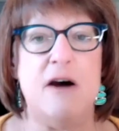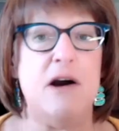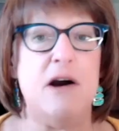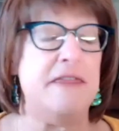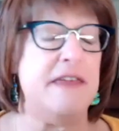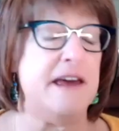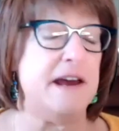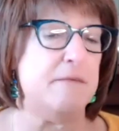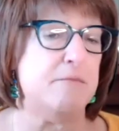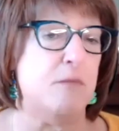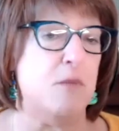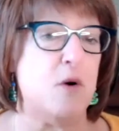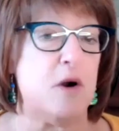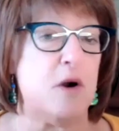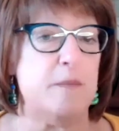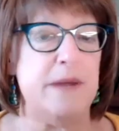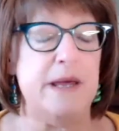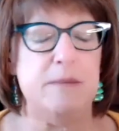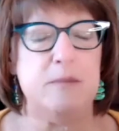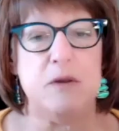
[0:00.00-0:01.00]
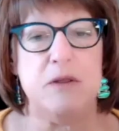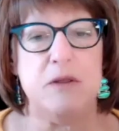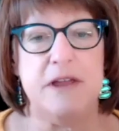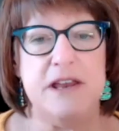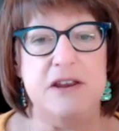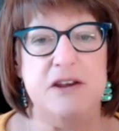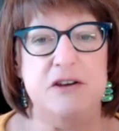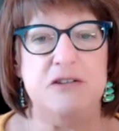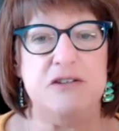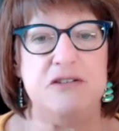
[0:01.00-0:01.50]
I think more people
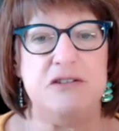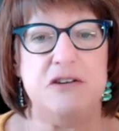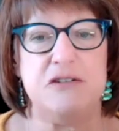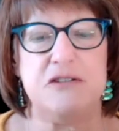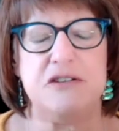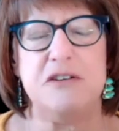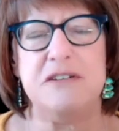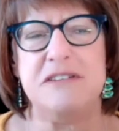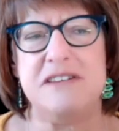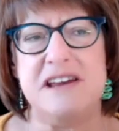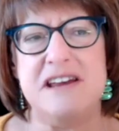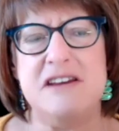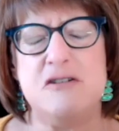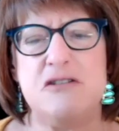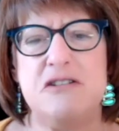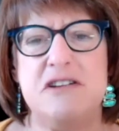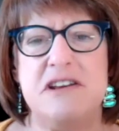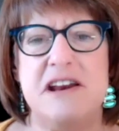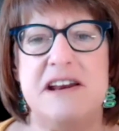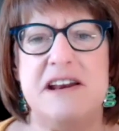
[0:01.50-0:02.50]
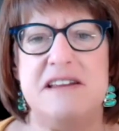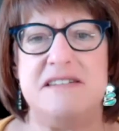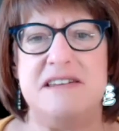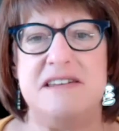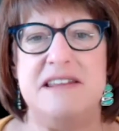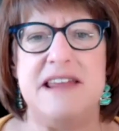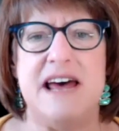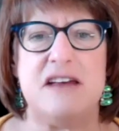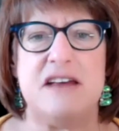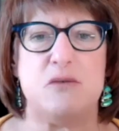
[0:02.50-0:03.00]
than used to. So it's interesting to
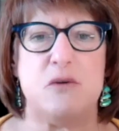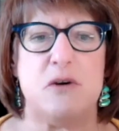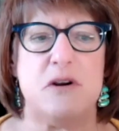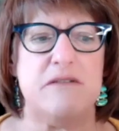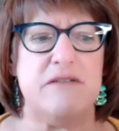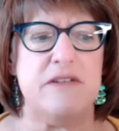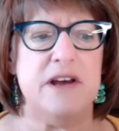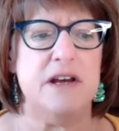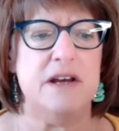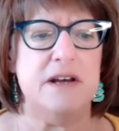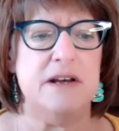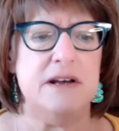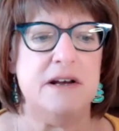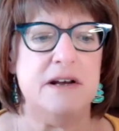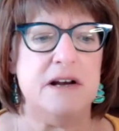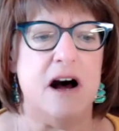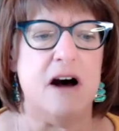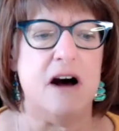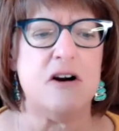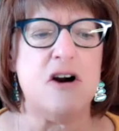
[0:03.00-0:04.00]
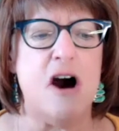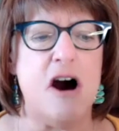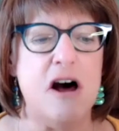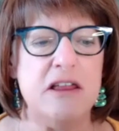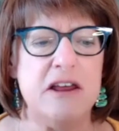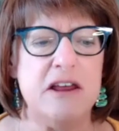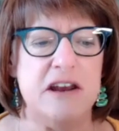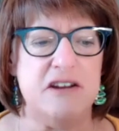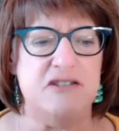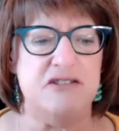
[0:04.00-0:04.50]
see that sort of, I'll
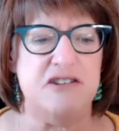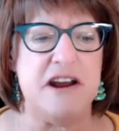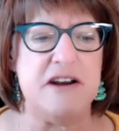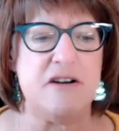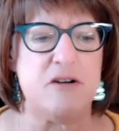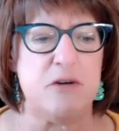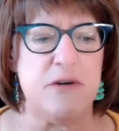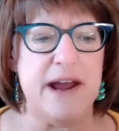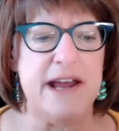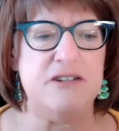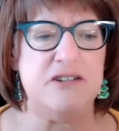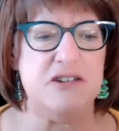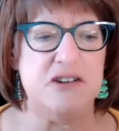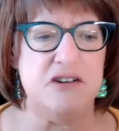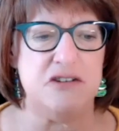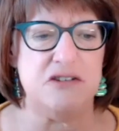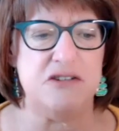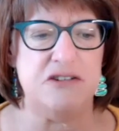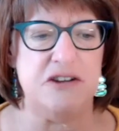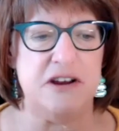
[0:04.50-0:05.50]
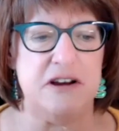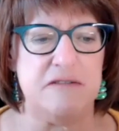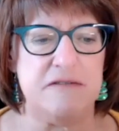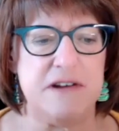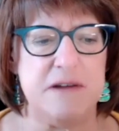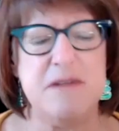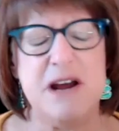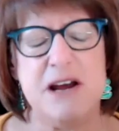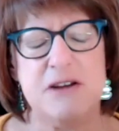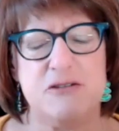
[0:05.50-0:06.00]
call it a generational
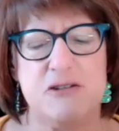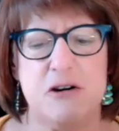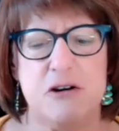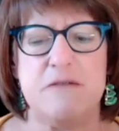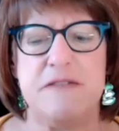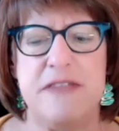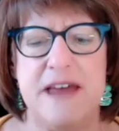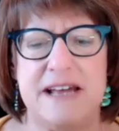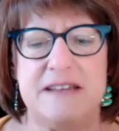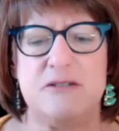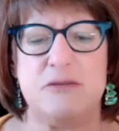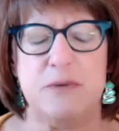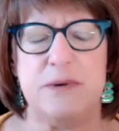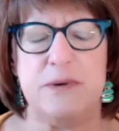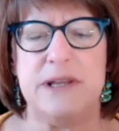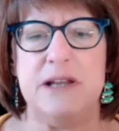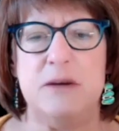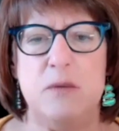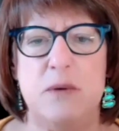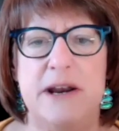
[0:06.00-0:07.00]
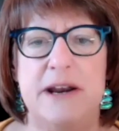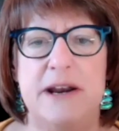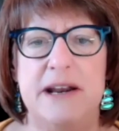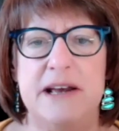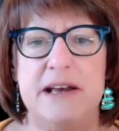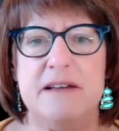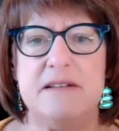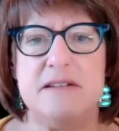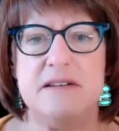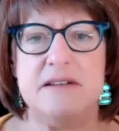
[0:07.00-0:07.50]
shift. I'm not sure if that's really what it
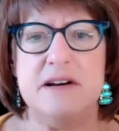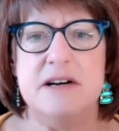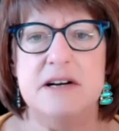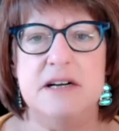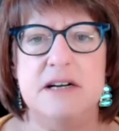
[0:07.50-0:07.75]
is.